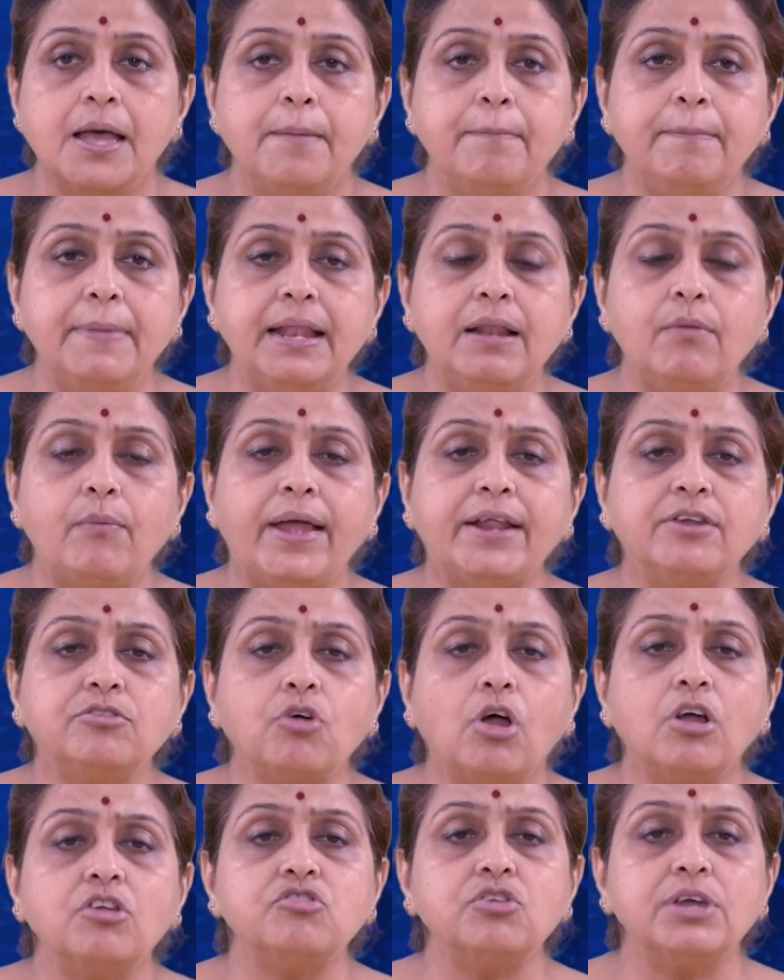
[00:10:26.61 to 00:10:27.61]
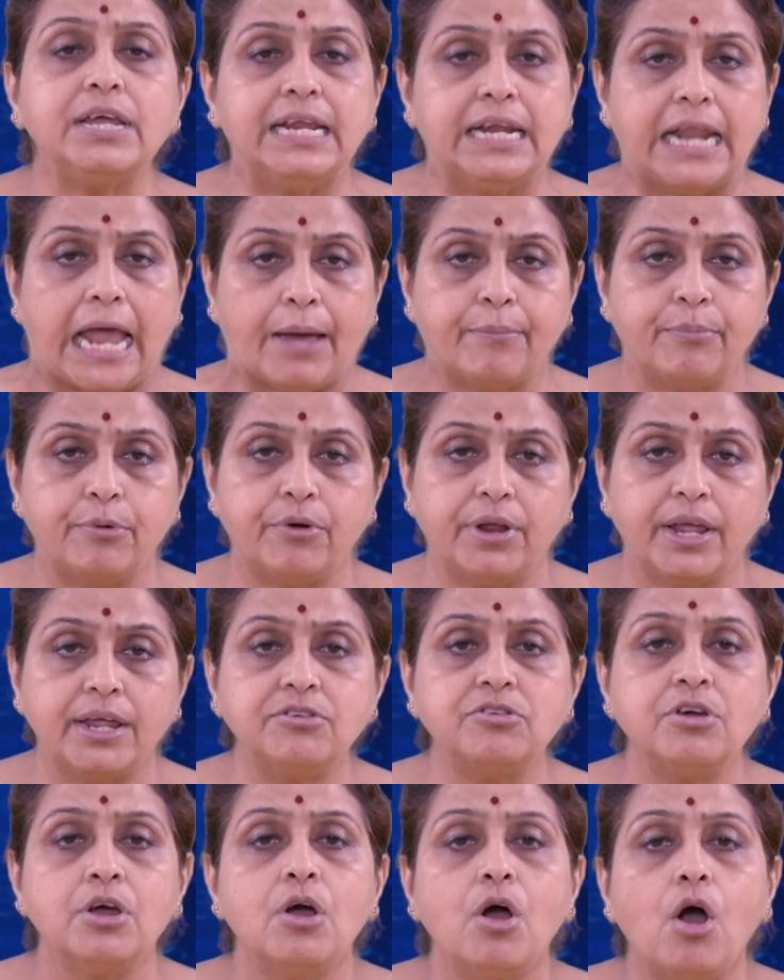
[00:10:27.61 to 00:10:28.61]
Mill went on to
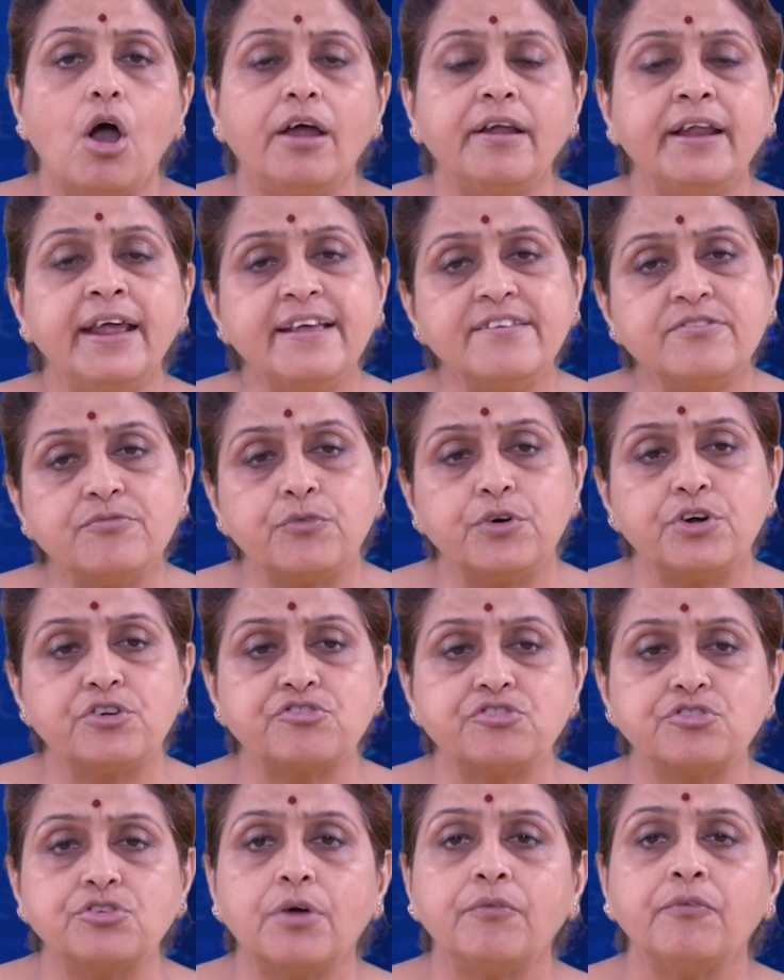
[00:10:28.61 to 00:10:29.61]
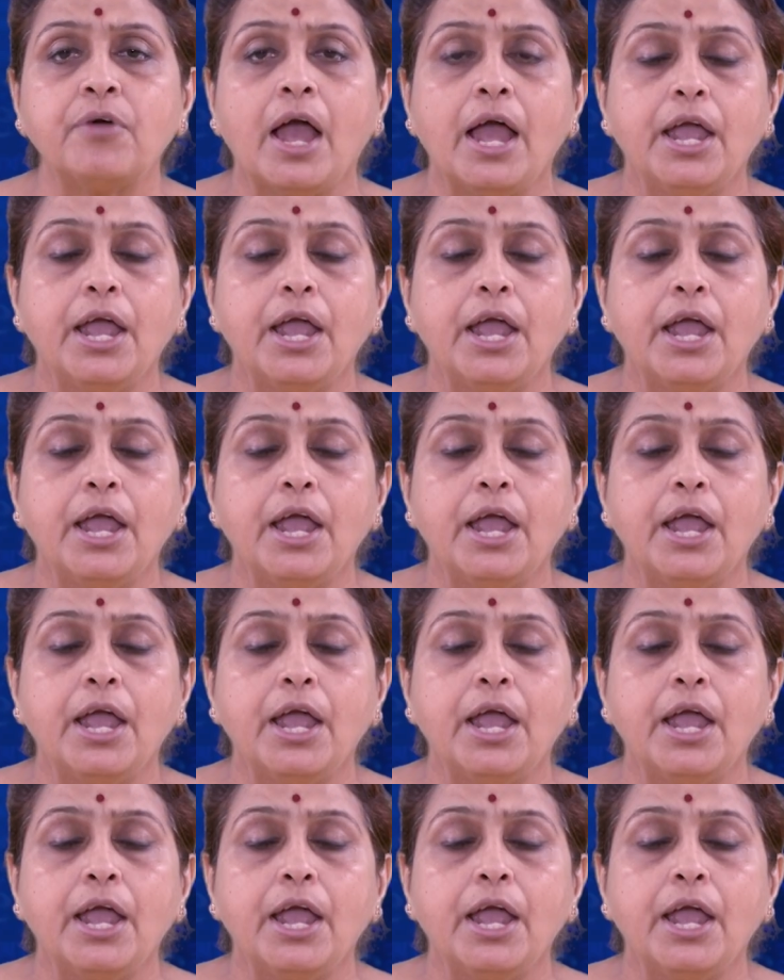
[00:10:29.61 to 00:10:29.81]
elaborate on his version of